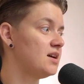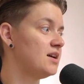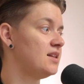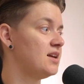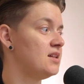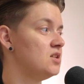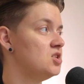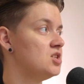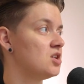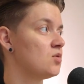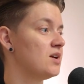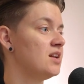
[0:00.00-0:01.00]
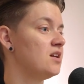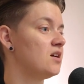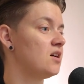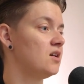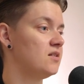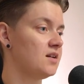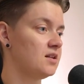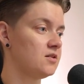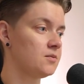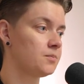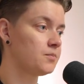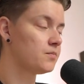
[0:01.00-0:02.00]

and then generating the content.